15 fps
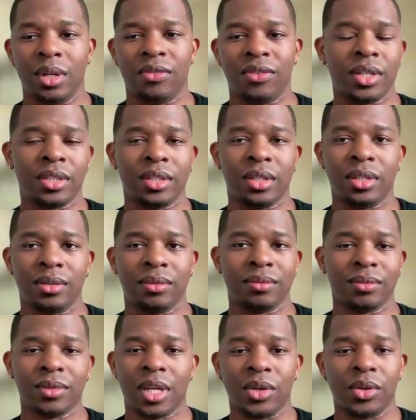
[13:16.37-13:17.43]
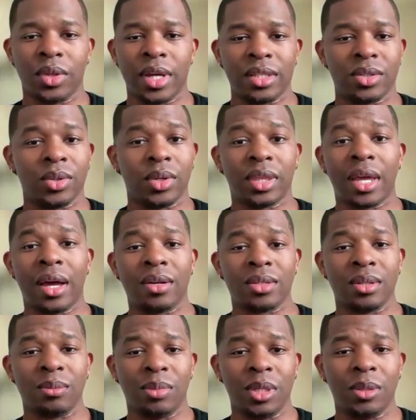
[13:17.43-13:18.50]
and I tried to grow that to
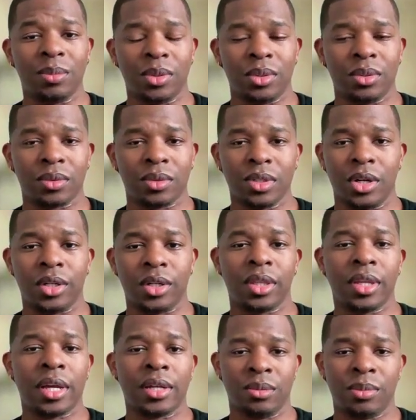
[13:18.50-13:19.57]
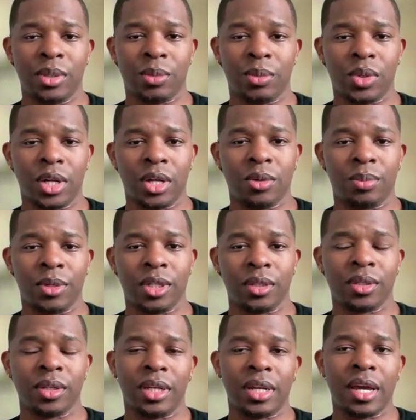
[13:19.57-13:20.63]
1,000 people or 1,000 people we're
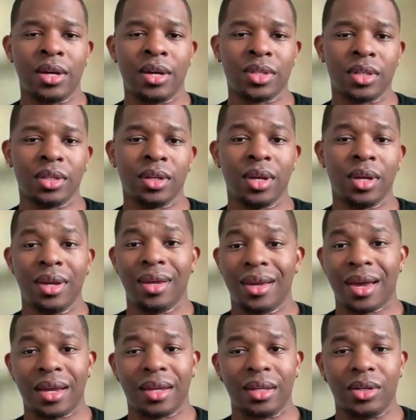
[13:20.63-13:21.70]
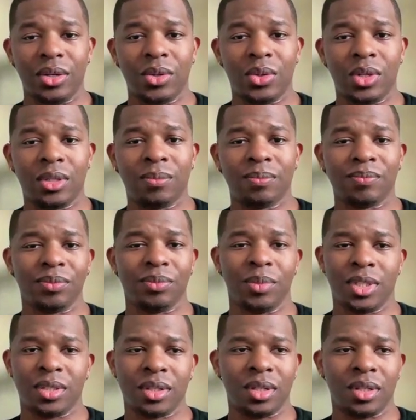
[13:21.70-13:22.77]
helping and housing. I can do it,
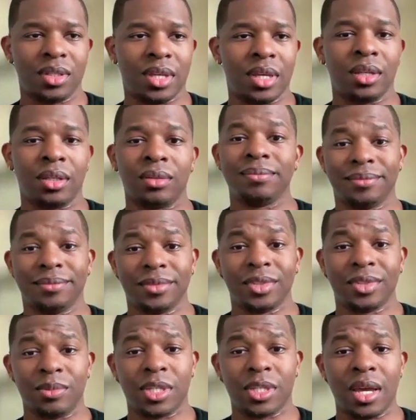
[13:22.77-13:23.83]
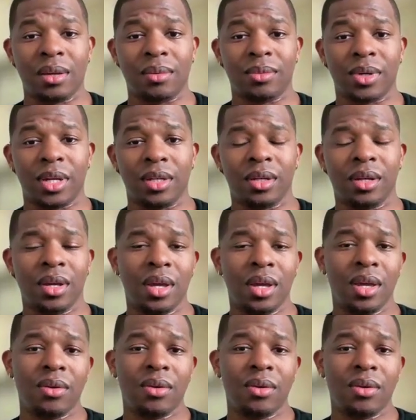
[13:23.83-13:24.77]
but it's going to take some time, right?